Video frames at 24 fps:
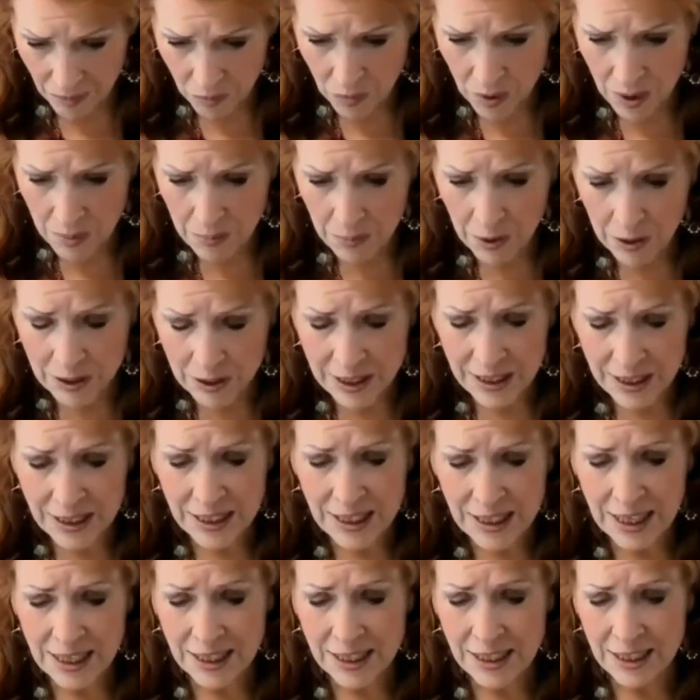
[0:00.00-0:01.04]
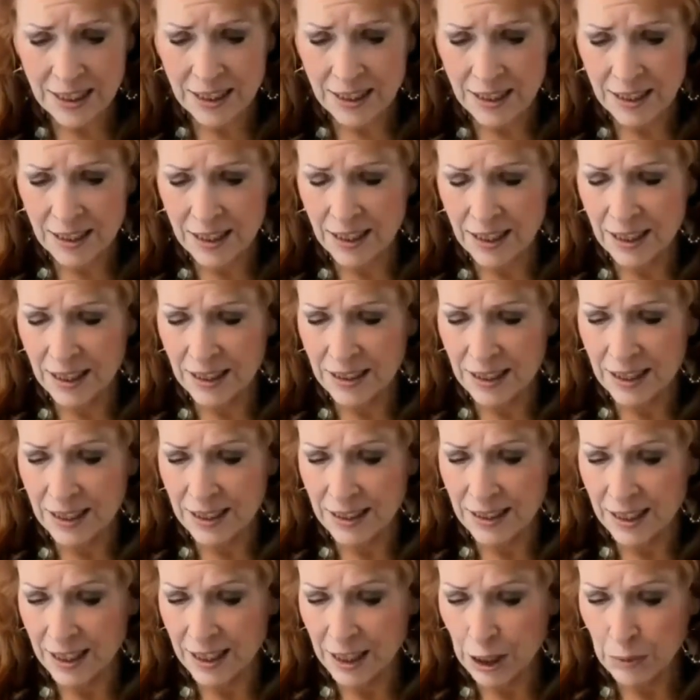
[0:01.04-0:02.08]
one person says it
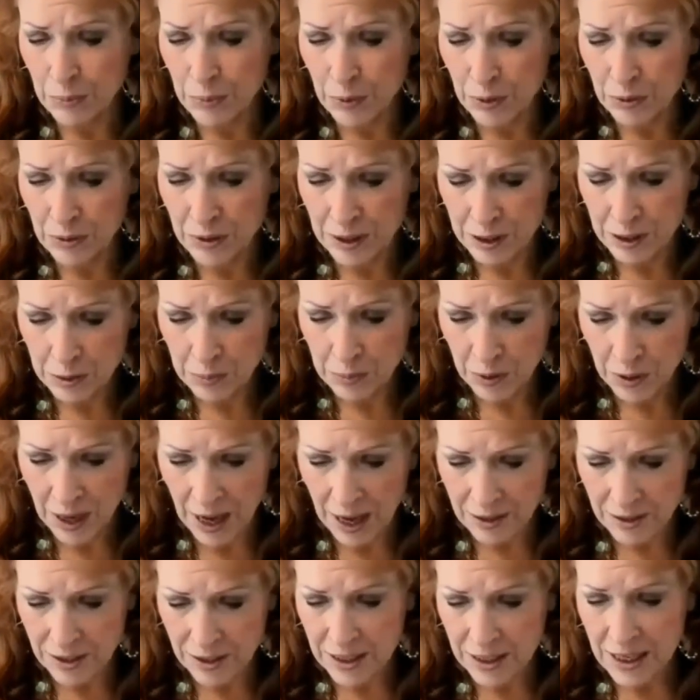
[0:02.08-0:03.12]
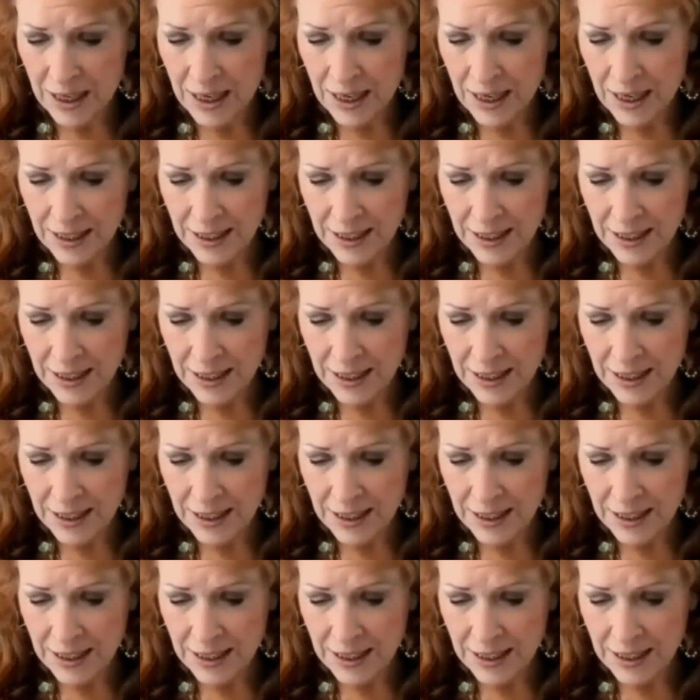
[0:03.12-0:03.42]
in the Hebrew that it's pronounced.